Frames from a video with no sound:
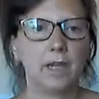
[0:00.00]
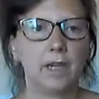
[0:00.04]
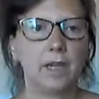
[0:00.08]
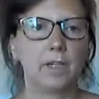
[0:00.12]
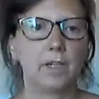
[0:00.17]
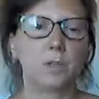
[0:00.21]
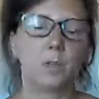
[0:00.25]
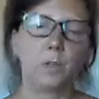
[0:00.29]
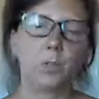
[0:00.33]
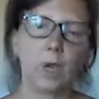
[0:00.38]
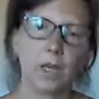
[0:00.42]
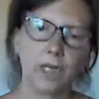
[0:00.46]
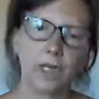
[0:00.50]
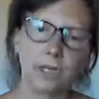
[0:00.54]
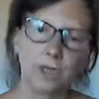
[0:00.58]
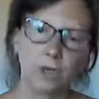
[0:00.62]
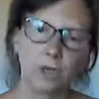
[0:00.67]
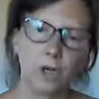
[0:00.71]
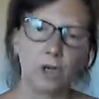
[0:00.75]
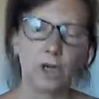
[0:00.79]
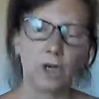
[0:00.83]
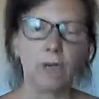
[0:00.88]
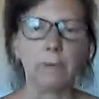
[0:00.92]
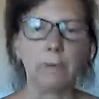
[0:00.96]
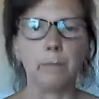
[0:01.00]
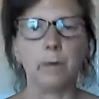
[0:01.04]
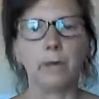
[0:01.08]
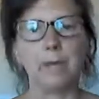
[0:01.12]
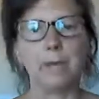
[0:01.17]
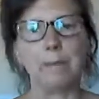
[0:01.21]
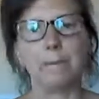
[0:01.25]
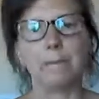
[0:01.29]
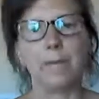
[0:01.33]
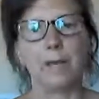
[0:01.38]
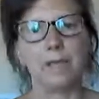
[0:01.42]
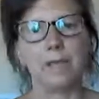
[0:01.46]
as well as your hormone
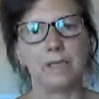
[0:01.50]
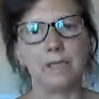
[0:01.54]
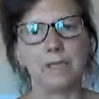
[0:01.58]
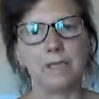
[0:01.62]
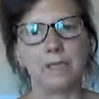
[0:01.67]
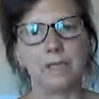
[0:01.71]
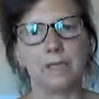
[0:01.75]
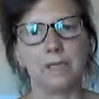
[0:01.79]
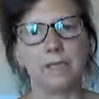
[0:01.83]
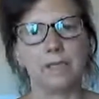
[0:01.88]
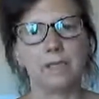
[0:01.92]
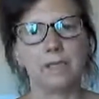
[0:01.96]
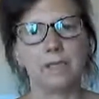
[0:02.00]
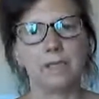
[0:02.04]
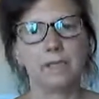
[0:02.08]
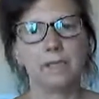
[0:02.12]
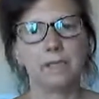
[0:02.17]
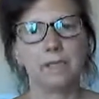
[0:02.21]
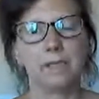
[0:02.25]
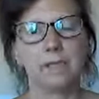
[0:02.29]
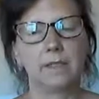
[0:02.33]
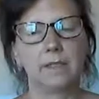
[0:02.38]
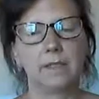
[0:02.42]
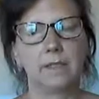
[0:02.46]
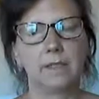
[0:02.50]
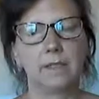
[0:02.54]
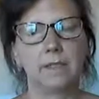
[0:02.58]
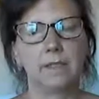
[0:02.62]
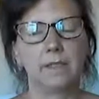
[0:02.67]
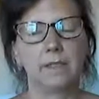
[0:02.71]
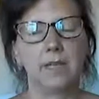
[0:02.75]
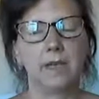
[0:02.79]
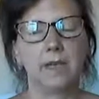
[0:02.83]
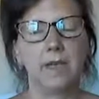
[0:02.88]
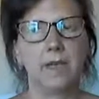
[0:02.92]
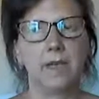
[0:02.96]
imbalancing.
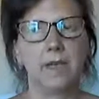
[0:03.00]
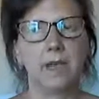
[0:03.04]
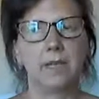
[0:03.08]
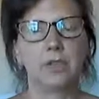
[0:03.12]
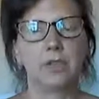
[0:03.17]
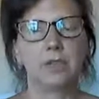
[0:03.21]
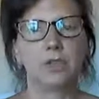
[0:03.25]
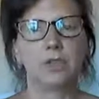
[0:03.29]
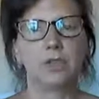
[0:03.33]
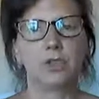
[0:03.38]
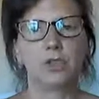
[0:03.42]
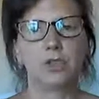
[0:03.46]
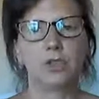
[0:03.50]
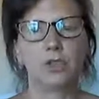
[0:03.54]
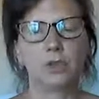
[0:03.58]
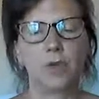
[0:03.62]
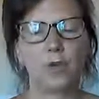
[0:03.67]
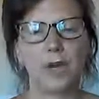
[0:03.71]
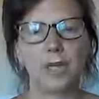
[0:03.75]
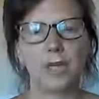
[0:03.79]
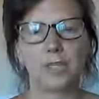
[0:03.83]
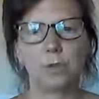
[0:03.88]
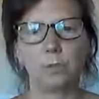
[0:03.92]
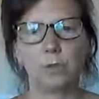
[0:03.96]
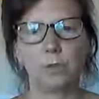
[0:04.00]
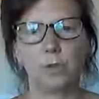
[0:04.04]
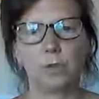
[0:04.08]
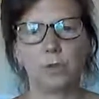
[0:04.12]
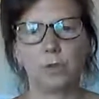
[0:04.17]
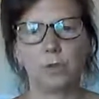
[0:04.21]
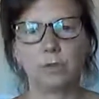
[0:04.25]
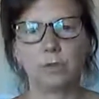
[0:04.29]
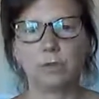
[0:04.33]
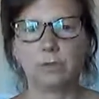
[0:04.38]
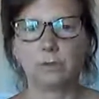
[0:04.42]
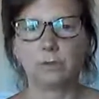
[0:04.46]
And stress
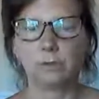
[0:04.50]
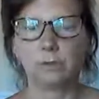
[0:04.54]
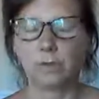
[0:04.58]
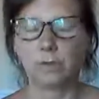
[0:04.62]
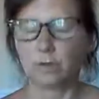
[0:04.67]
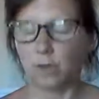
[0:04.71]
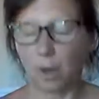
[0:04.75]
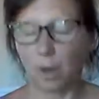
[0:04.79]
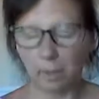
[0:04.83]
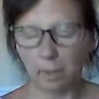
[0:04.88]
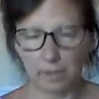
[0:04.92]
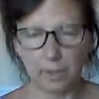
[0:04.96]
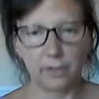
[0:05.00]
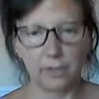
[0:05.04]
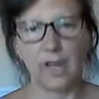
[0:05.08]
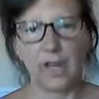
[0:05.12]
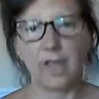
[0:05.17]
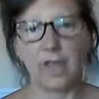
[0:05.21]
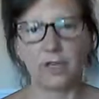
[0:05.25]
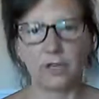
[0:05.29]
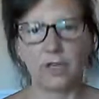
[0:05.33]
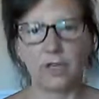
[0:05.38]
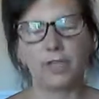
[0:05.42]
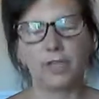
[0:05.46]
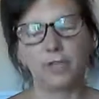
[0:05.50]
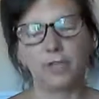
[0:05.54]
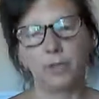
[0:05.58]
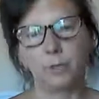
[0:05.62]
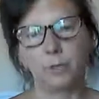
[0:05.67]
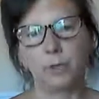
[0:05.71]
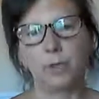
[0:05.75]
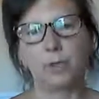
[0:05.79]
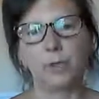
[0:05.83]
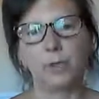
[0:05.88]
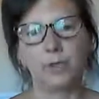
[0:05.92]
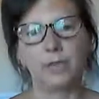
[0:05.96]
will stop your digestive
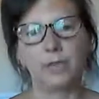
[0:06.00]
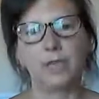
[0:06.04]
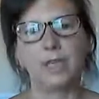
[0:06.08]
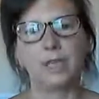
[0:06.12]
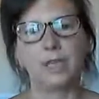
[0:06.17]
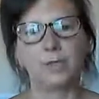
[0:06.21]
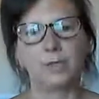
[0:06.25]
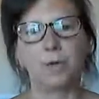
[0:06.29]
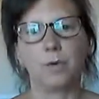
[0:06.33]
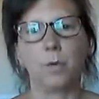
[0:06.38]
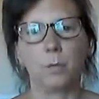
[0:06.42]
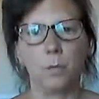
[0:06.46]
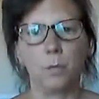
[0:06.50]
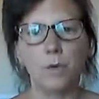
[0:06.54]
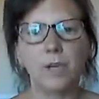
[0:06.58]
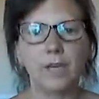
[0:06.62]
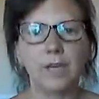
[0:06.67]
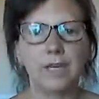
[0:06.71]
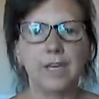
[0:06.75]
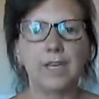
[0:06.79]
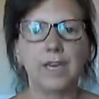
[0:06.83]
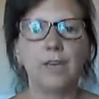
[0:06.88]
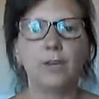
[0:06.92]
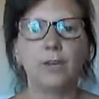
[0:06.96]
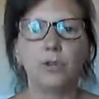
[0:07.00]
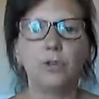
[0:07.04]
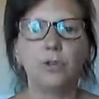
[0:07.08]
process from working